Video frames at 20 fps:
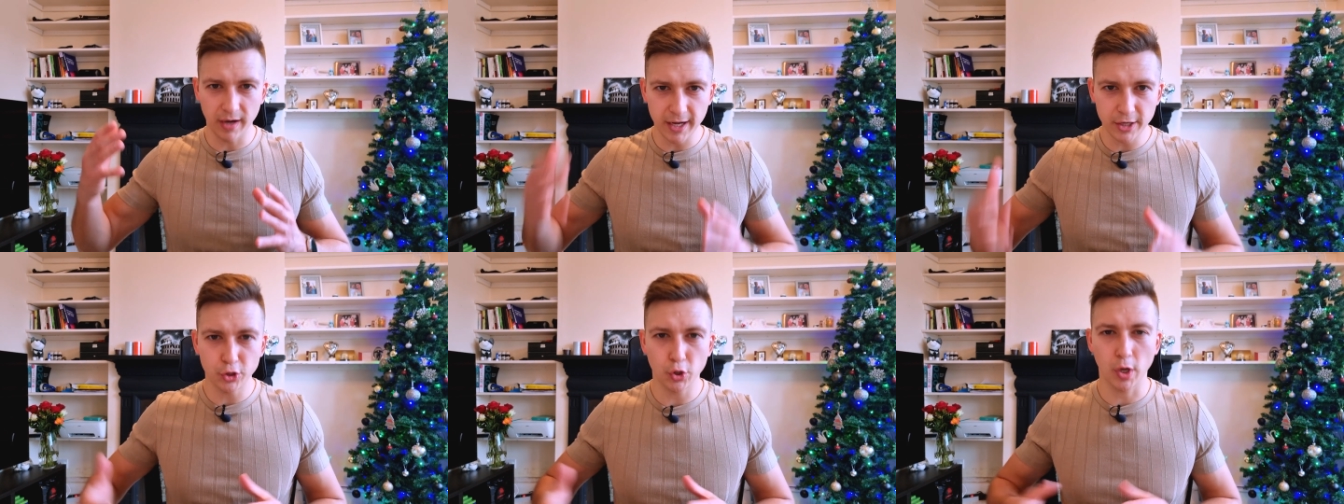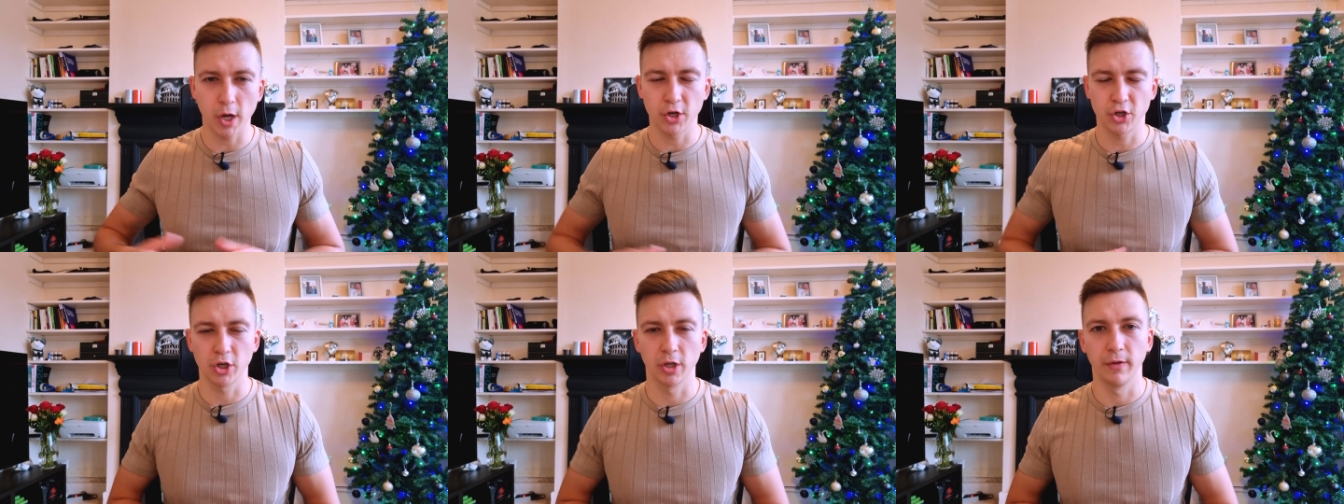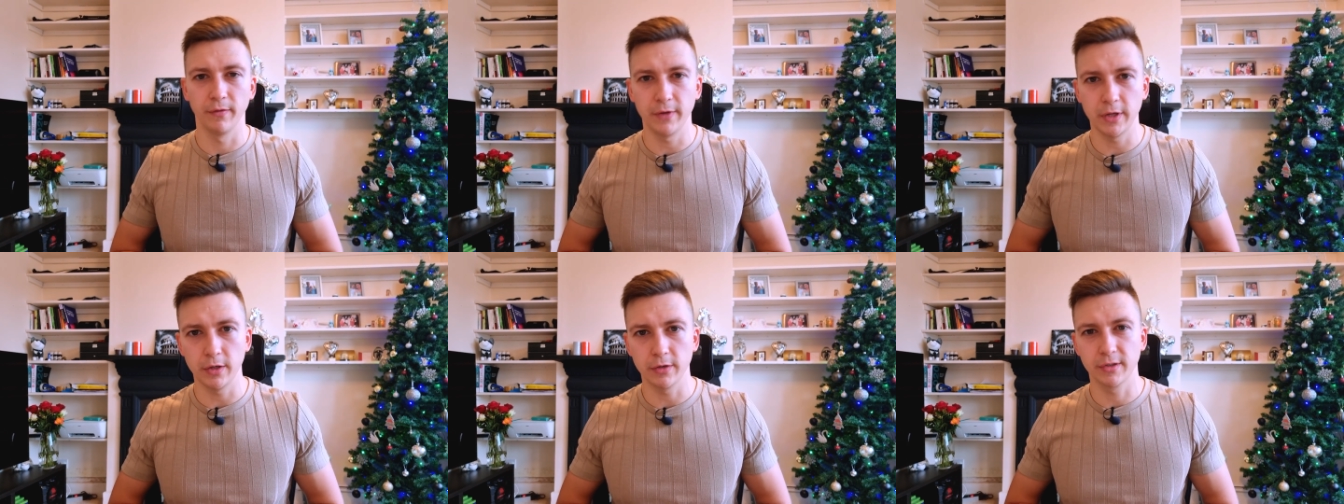educational
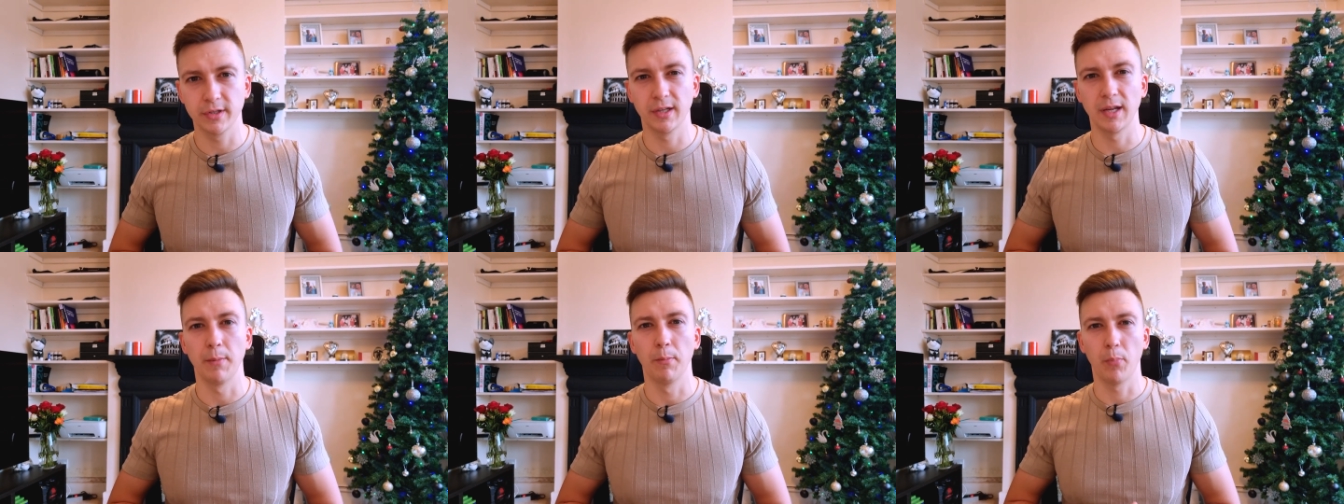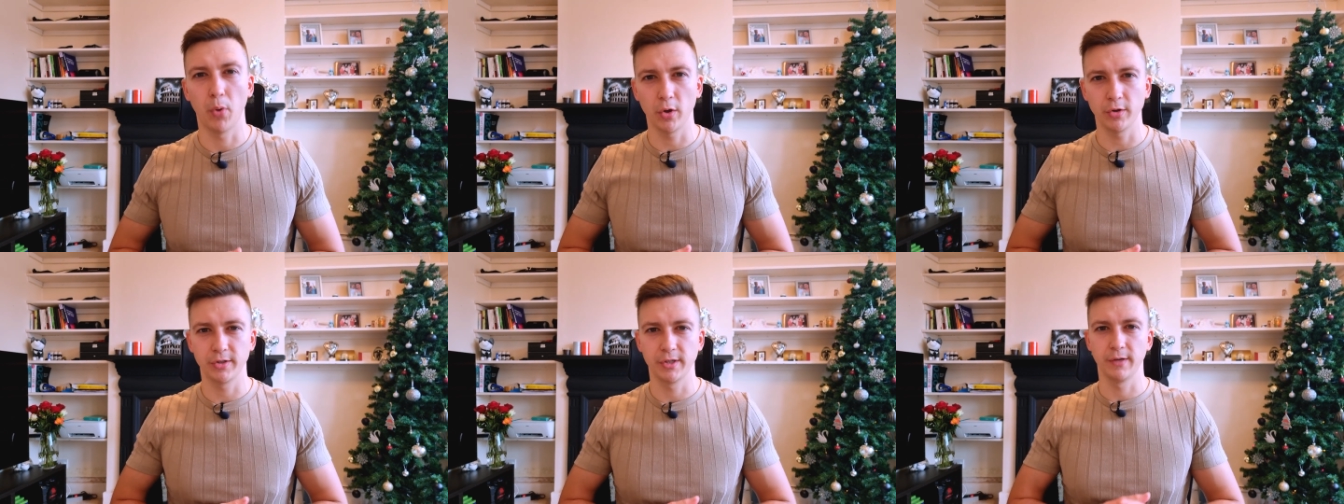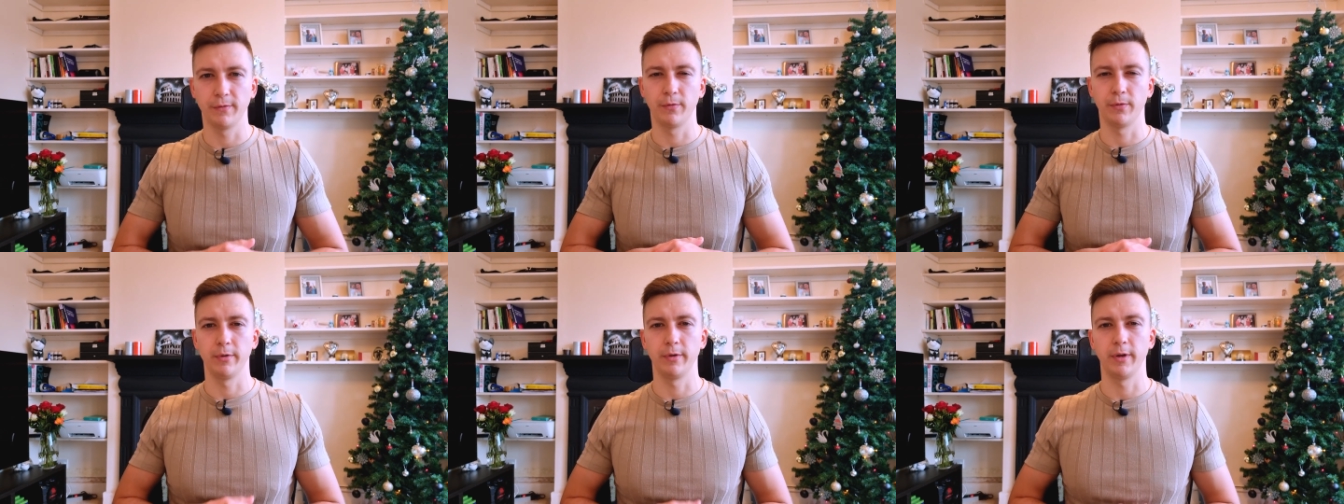videos that I'm posting for you